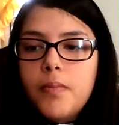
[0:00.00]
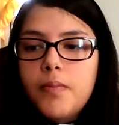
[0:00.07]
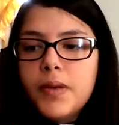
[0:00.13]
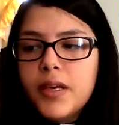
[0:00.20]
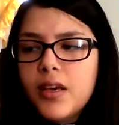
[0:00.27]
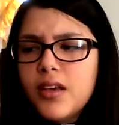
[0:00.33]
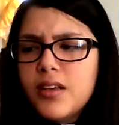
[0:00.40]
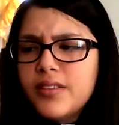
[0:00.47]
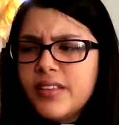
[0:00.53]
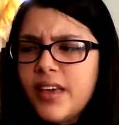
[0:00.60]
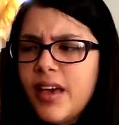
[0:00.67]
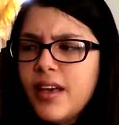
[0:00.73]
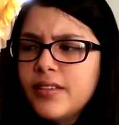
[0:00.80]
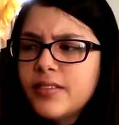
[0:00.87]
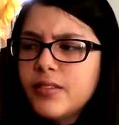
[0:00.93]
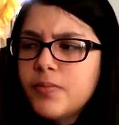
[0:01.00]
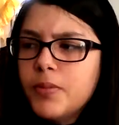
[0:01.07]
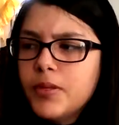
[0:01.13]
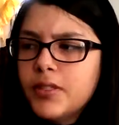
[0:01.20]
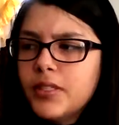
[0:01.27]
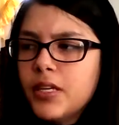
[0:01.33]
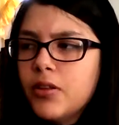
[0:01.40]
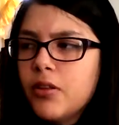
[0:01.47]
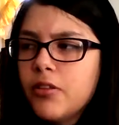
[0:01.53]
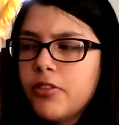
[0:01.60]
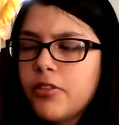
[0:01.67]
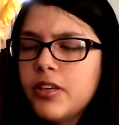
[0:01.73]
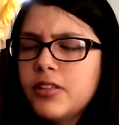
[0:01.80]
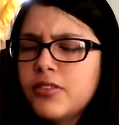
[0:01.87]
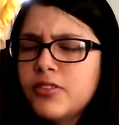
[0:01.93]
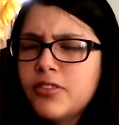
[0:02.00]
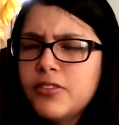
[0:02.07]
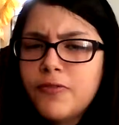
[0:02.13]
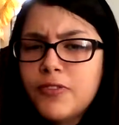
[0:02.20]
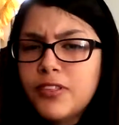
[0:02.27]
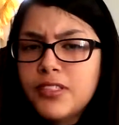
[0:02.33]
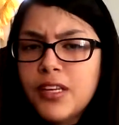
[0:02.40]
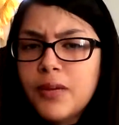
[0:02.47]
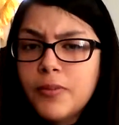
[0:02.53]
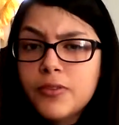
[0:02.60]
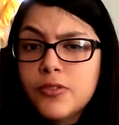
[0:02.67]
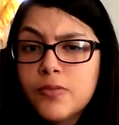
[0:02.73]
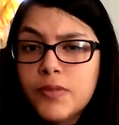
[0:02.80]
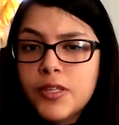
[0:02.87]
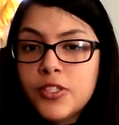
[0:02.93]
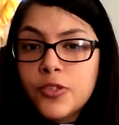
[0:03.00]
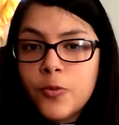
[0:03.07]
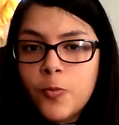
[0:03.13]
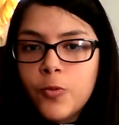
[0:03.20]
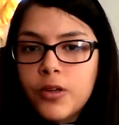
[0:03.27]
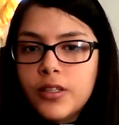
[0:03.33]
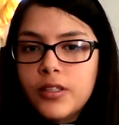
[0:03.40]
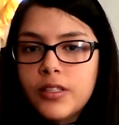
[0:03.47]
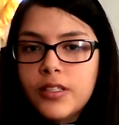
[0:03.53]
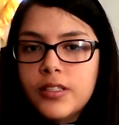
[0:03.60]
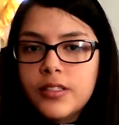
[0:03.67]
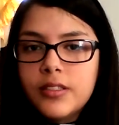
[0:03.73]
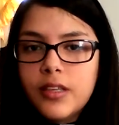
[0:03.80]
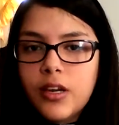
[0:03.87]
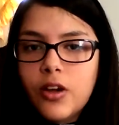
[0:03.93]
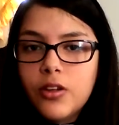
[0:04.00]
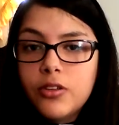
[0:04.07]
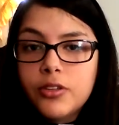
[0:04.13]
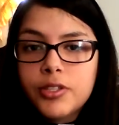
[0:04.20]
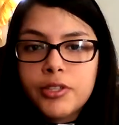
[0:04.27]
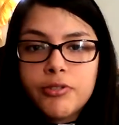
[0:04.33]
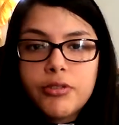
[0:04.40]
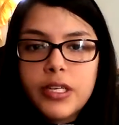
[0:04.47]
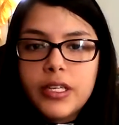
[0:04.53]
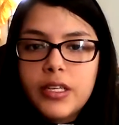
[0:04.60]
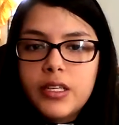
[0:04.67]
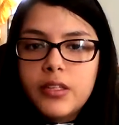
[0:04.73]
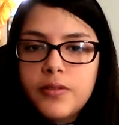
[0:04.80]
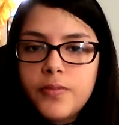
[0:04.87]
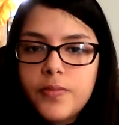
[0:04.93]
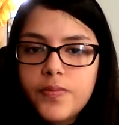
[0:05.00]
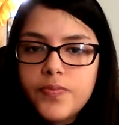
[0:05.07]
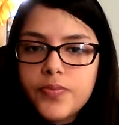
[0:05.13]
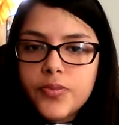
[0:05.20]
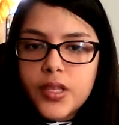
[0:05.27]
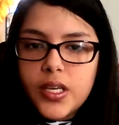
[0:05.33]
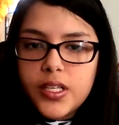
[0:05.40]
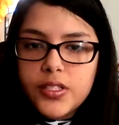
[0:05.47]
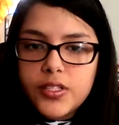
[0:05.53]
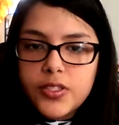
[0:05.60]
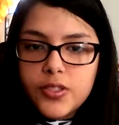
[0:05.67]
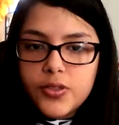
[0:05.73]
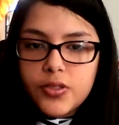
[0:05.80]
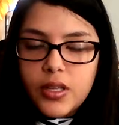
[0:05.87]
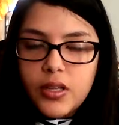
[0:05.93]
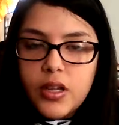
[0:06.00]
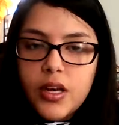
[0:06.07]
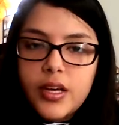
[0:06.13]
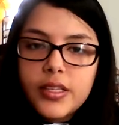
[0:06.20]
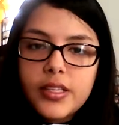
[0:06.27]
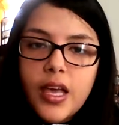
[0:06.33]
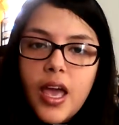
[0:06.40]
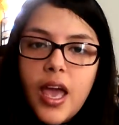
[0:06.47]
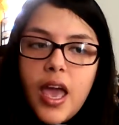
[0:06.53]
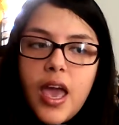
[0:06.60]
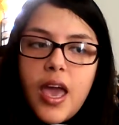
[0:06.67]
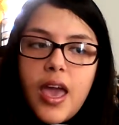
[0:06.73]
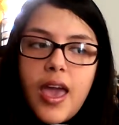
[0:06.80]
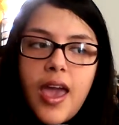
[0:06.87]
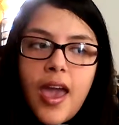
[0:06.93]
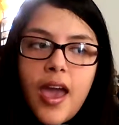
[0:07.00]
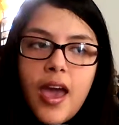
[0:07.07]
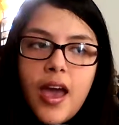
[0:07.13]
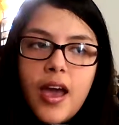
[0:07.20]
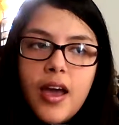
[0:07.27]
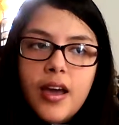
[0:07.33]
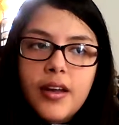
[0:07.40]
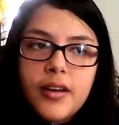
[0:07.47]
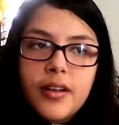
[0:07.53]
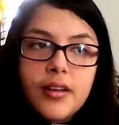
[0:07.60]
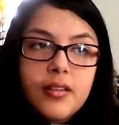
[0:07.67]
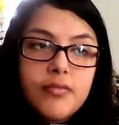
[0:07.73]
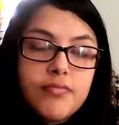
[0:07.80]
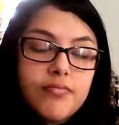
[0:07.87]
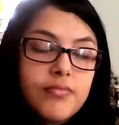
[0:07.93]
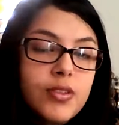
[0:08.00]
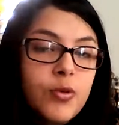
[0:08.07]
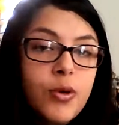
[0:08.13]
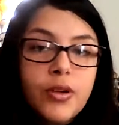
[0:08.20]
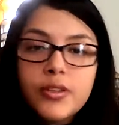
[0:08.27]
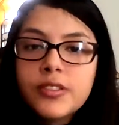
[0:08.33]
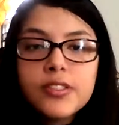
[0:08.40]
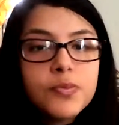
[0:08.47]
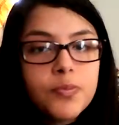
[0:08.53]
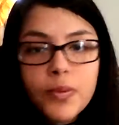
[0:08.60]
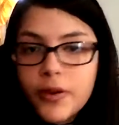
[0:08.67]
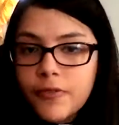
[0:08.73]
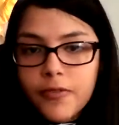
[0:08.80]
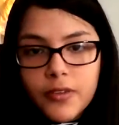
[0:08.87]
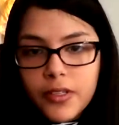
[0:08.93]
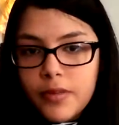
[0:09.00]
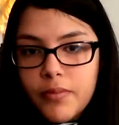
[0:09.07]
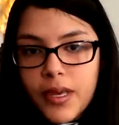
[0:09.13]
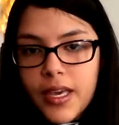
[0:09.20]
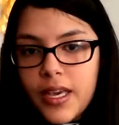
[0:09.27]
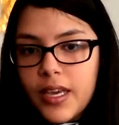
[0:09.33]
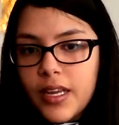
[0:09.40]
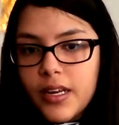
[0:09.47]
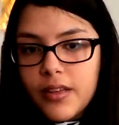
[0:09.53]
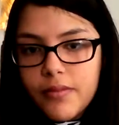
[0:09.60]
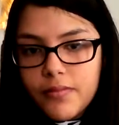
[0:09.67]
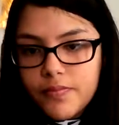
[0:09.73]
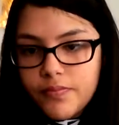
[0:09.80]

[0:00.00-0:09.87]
because it has some particular things. Just for example, to mention one is the color green. It's used a lot, and well, it's perfectly made,